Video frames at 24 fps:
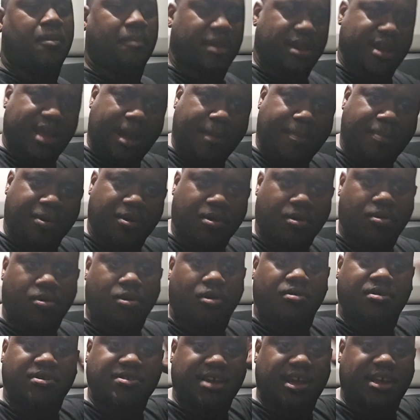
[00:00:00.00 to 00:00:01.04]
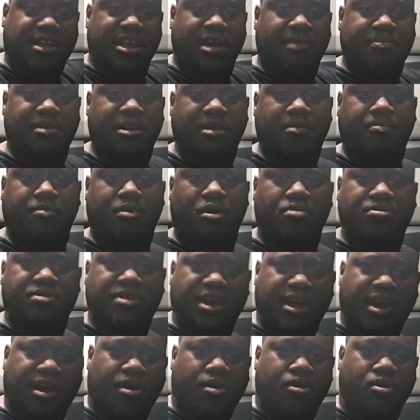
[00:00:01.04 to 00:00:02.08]
but it got put on hold because I kept getting broke
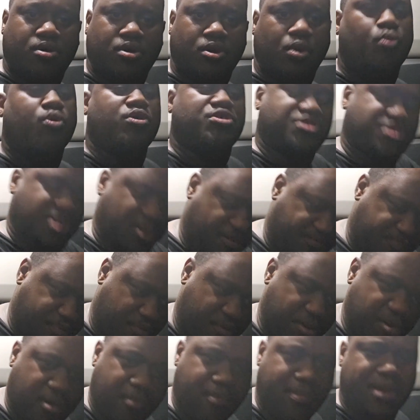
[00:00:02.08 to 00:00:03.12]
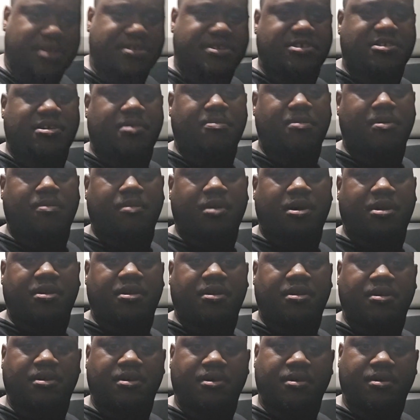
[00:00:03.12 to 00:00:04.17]
down, which therefore ended up messing up my
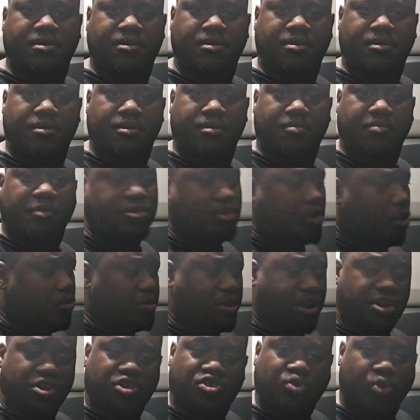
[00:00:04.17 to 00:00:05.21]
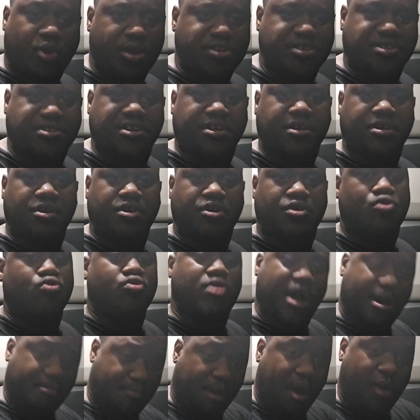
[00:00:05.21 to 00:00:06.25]
money. But don't get it twisted. You
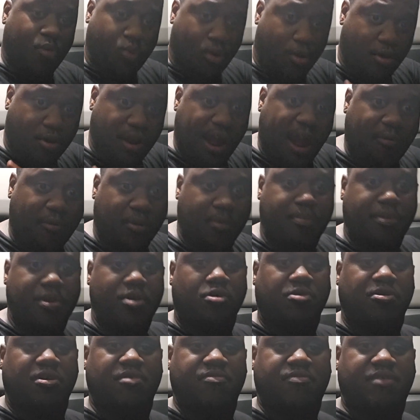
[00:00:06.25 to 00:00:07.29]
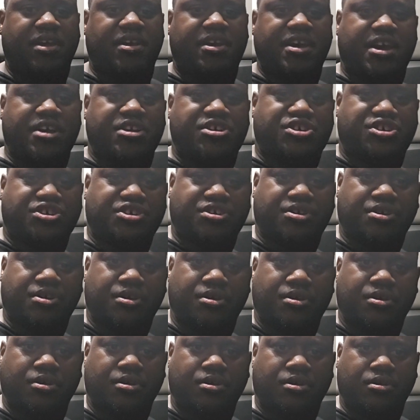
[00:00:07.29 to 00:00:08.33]
got my word. I will be on a vacation
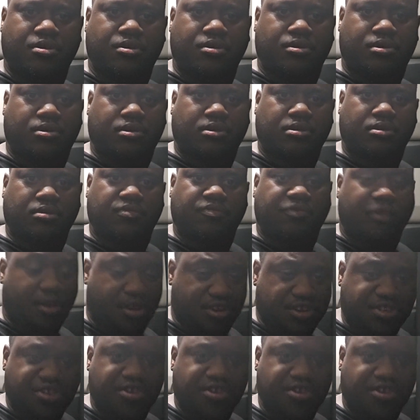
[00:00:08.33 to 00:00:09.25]
very